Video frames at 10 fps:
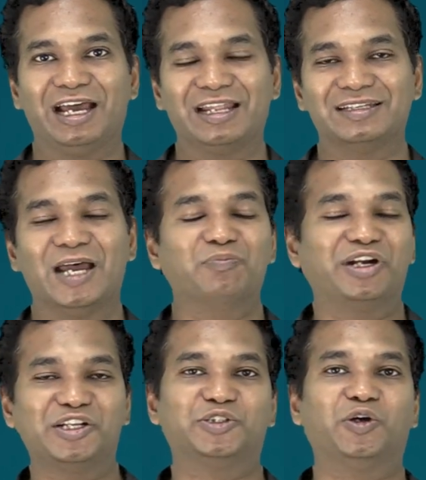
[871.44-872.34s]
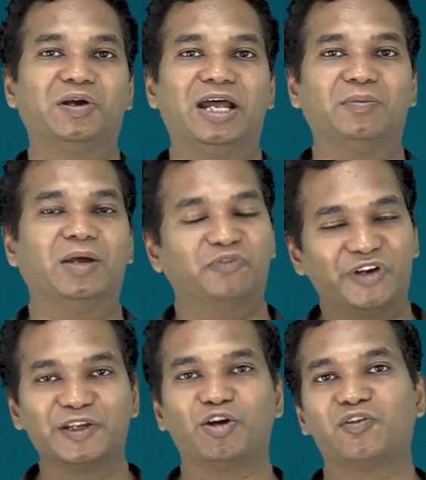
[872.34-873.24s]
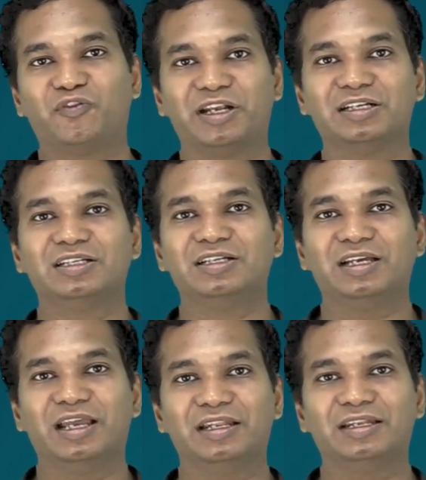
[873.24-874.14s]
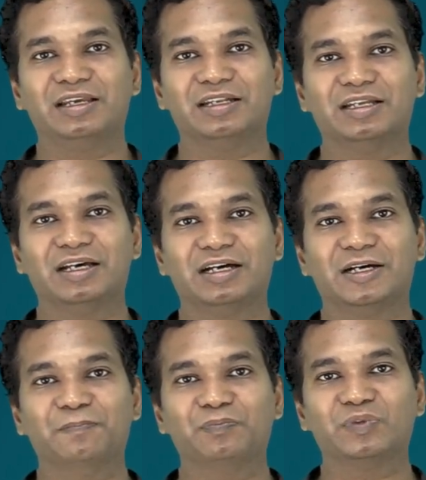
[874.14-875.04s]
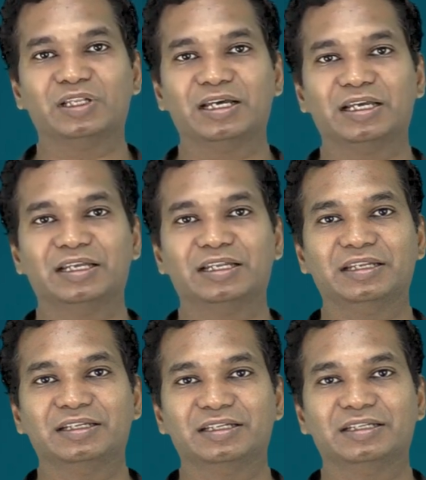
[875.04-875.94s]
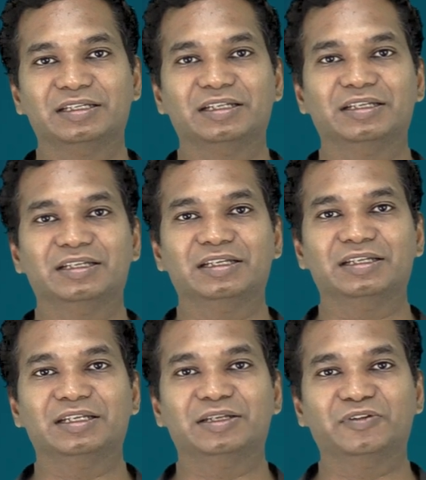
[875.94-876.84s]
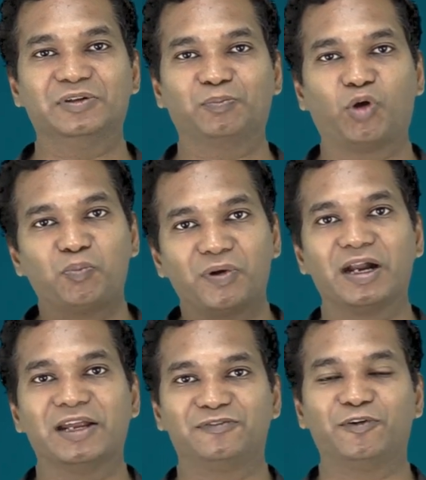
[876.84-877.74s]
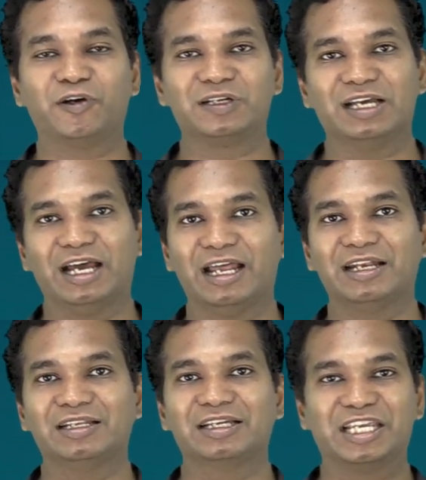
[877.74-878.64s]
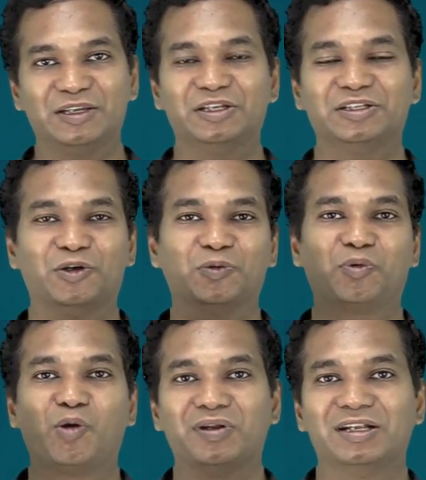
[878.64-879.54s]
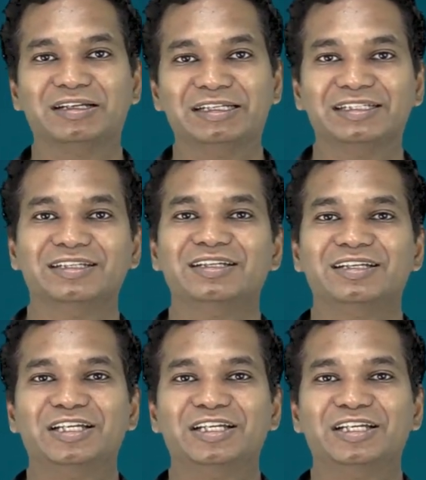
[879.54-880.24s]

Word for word: and I'm pretty sure I'm, very confident in in, um, uh, in, in, in, in, in proper effort and you know proper learning.